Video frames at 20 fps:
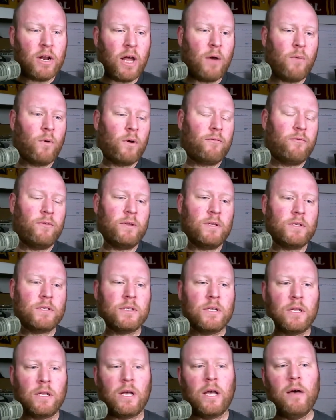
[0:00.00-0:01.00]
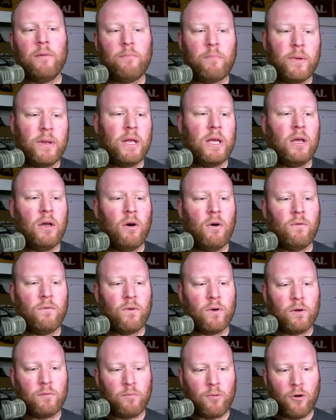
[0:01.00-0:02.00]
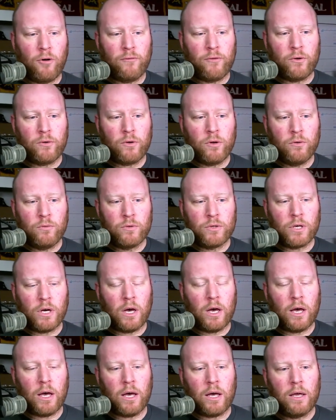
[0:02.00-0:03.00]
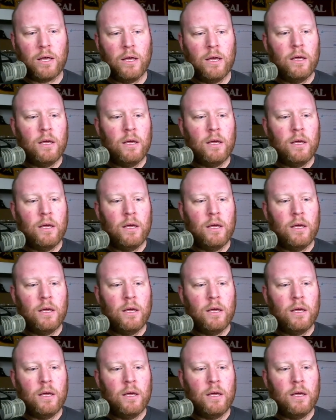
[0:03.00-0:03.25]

I work for this little company over in Provo, Utah.